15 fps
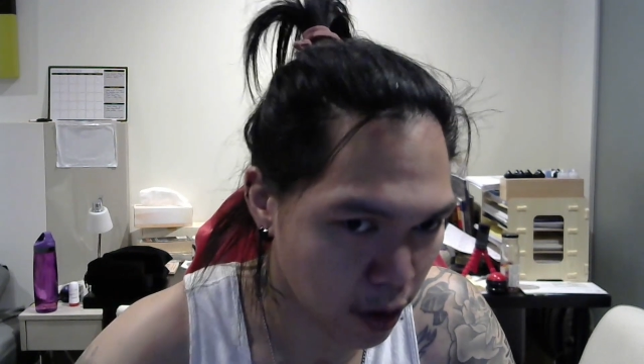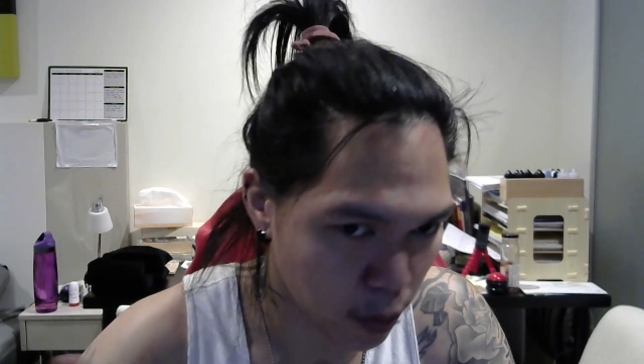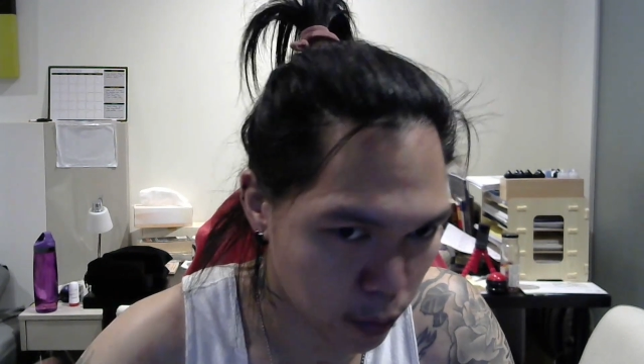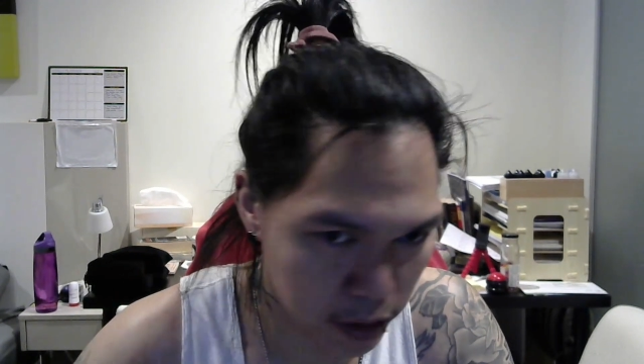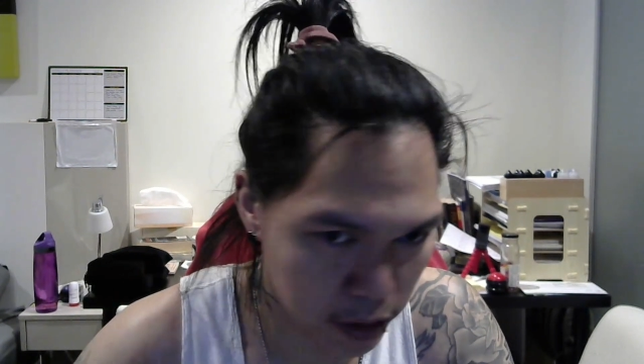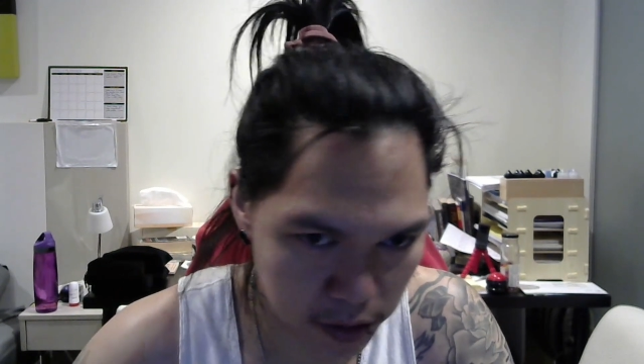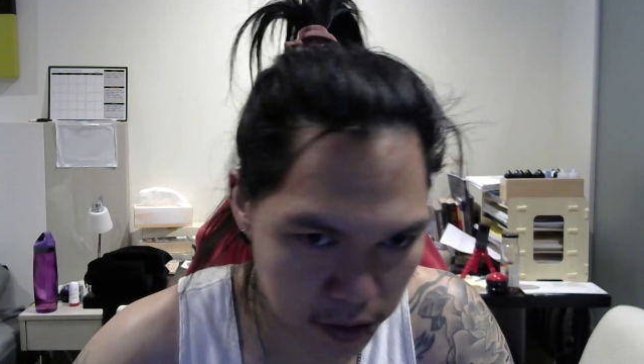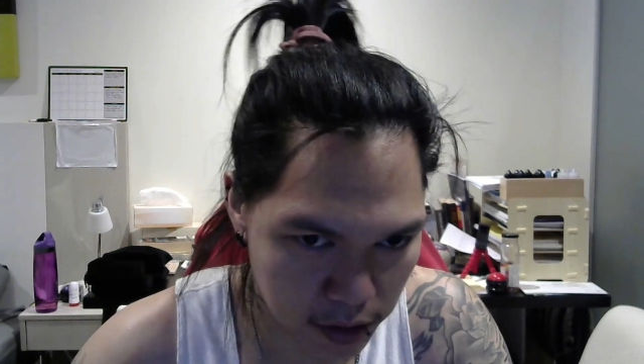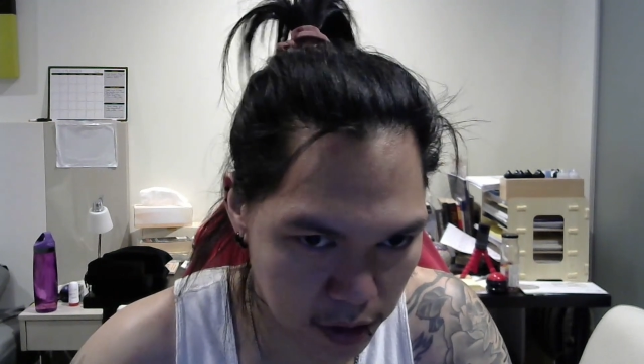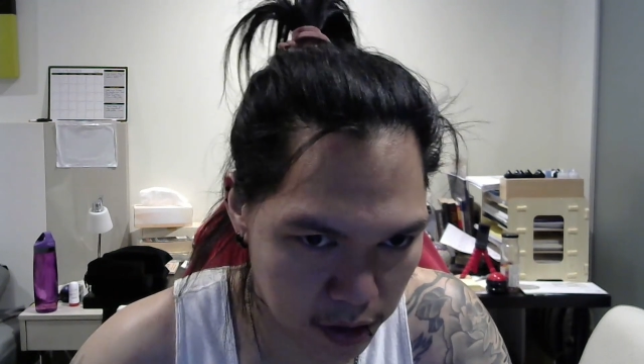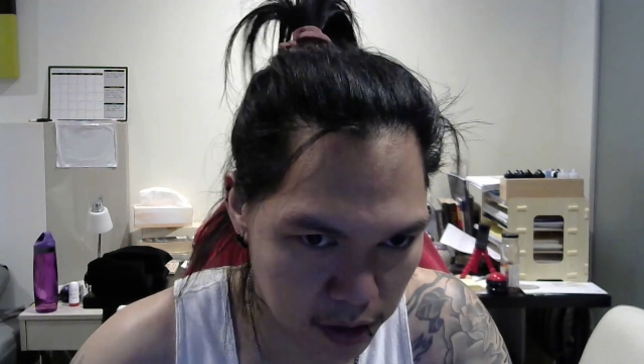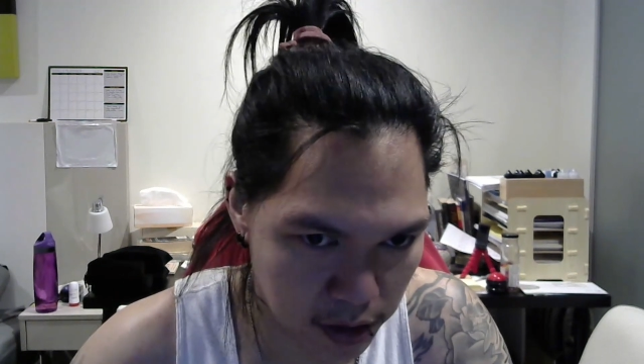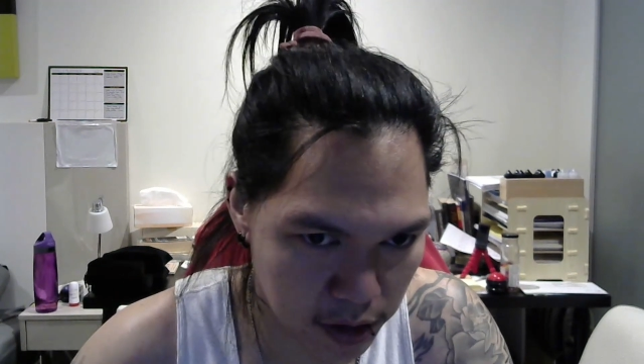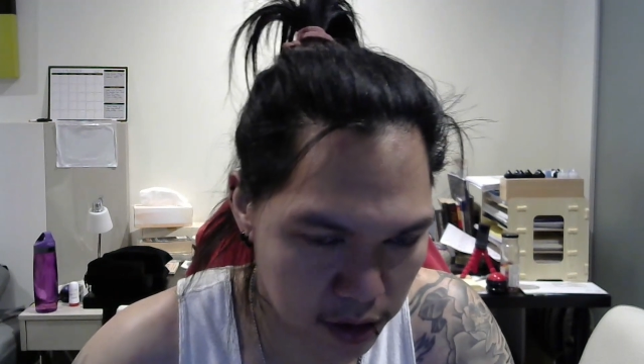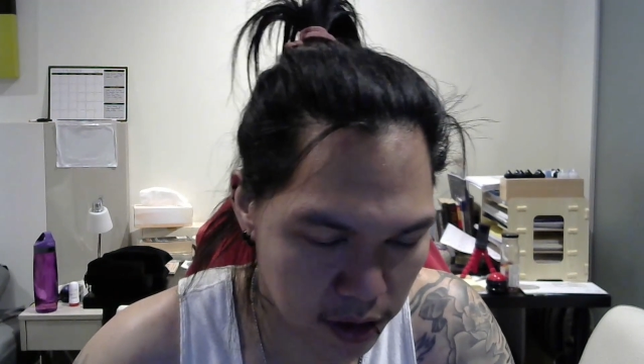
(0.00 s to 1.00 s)
We're just
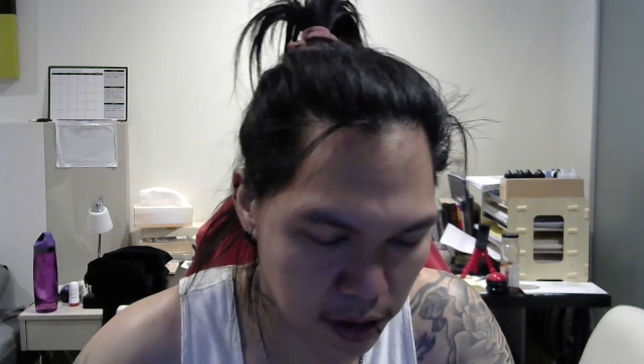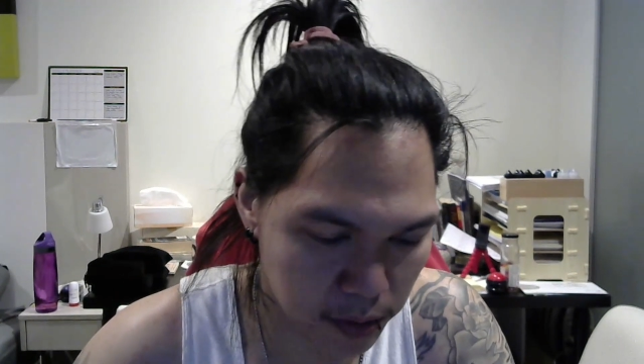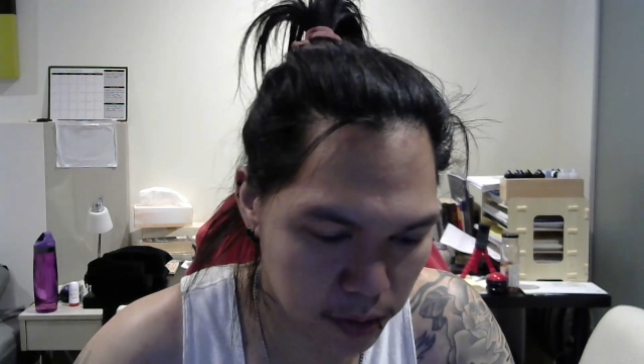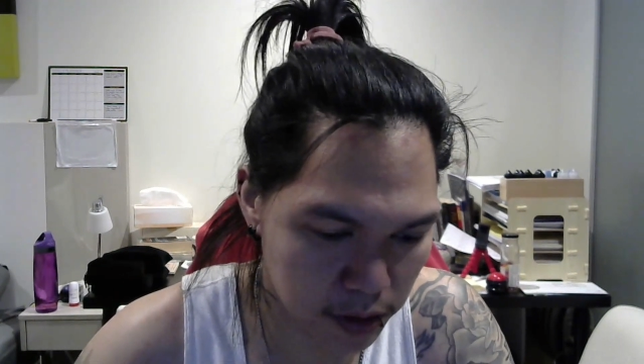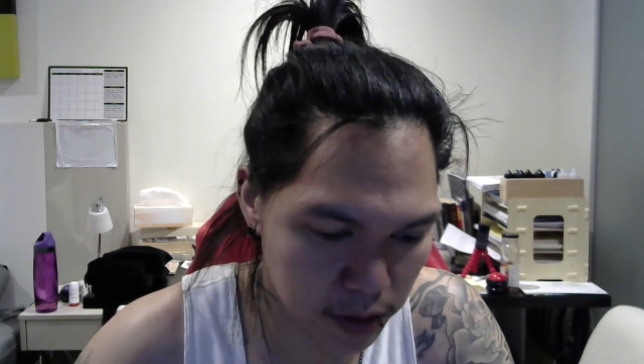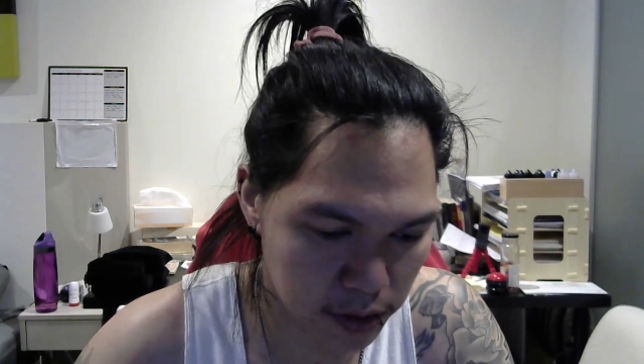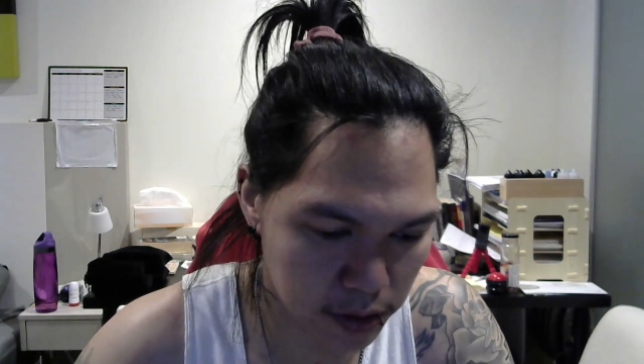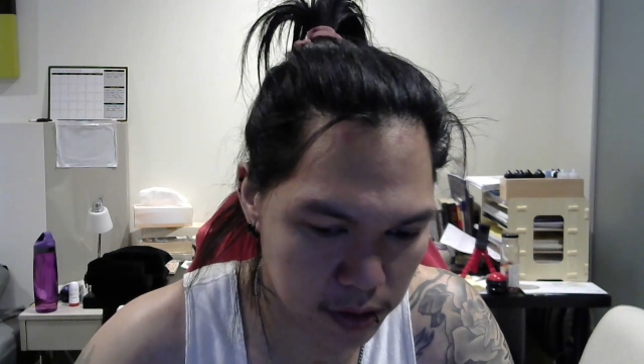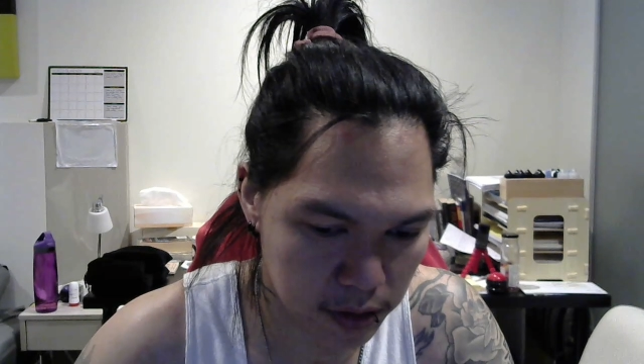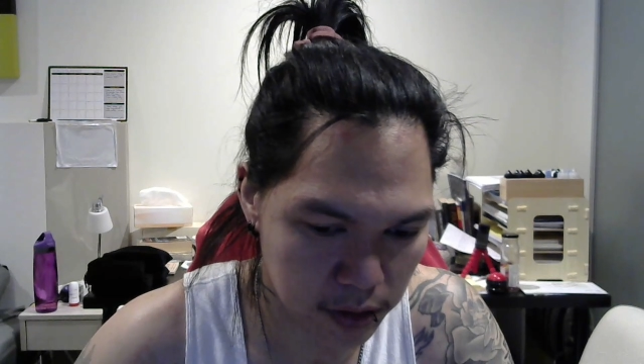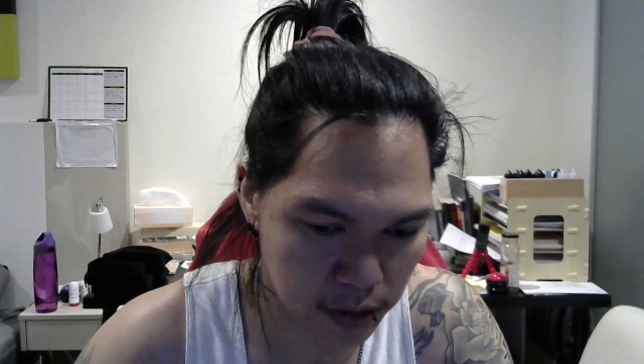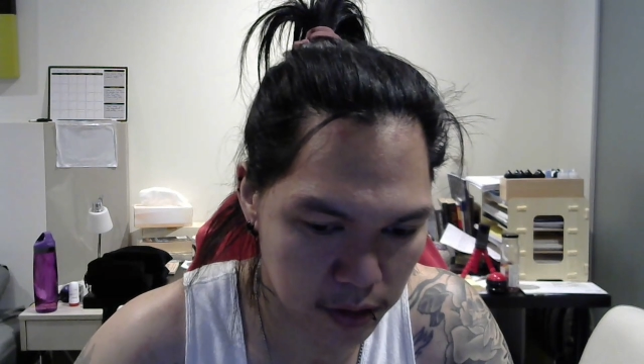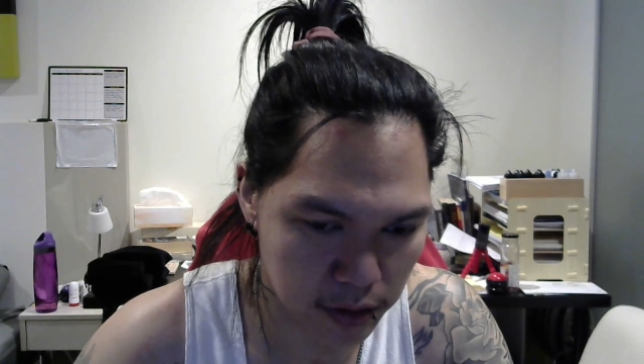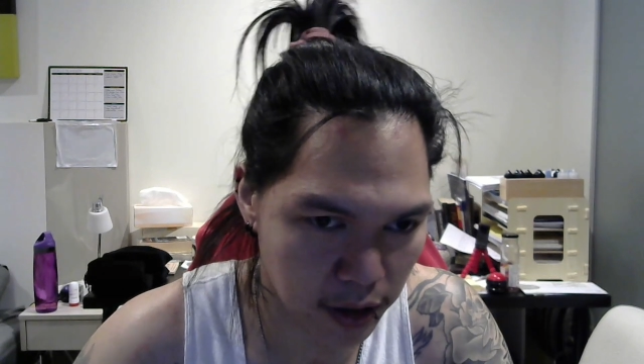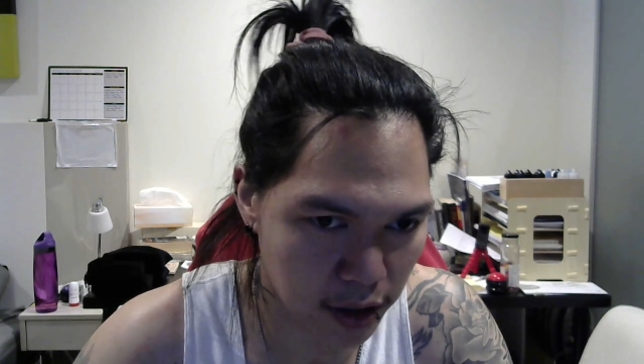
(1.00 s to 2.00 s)
here and we're just
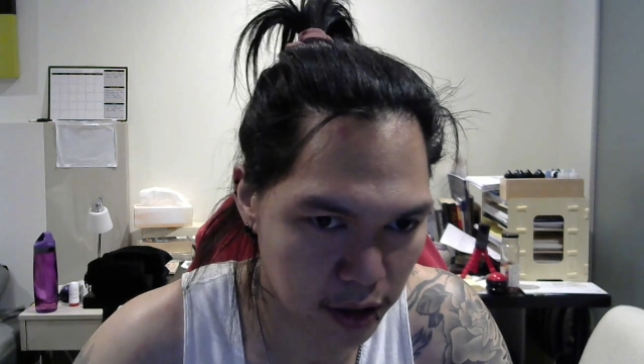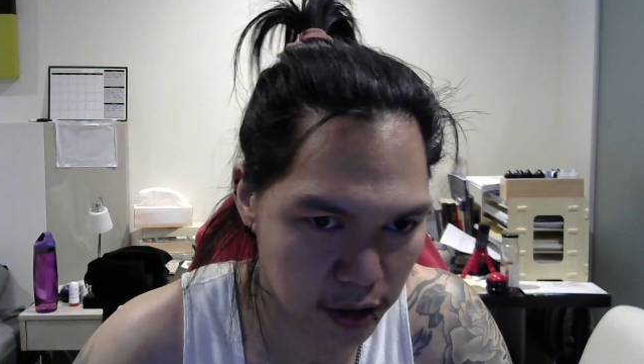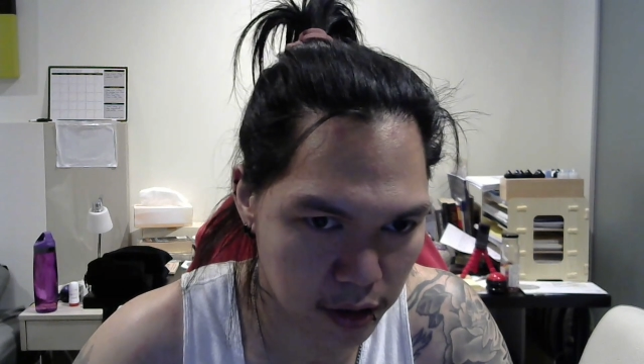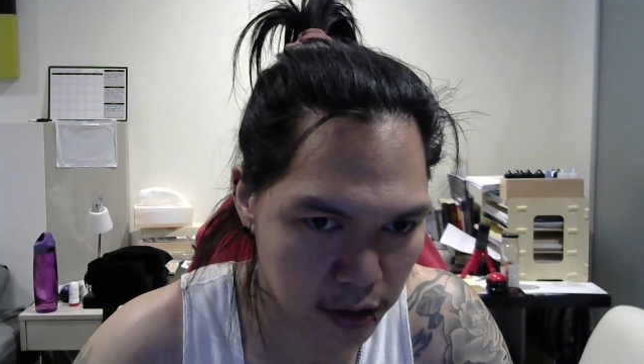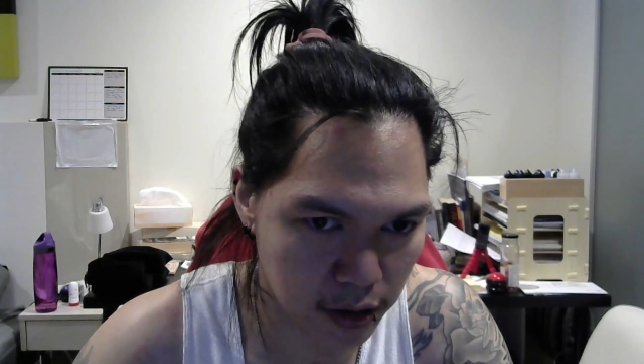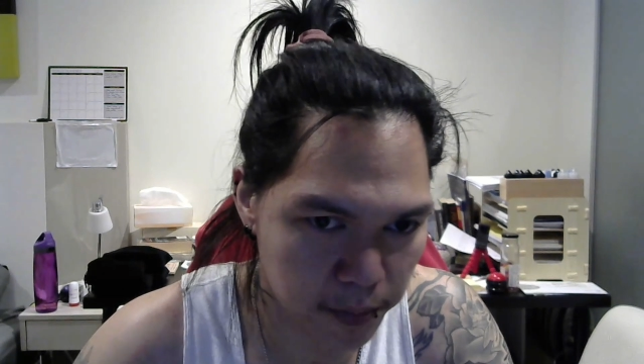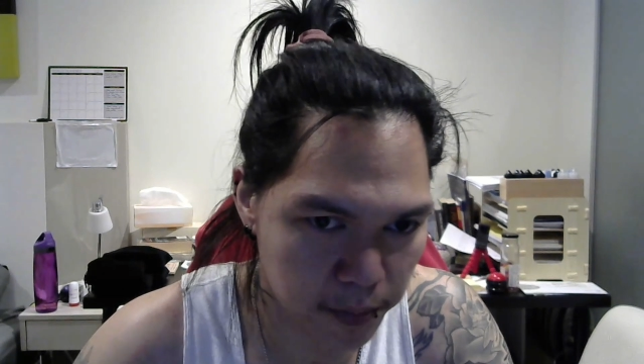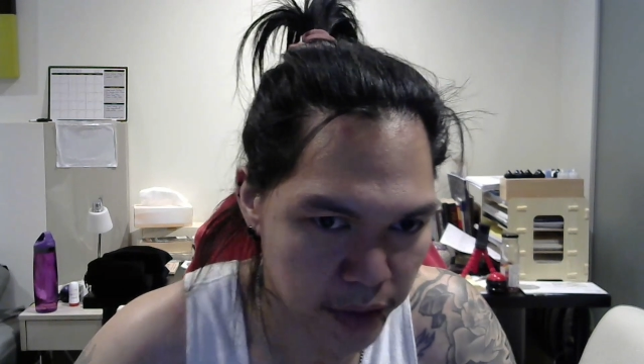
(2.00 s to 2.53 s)
staying here.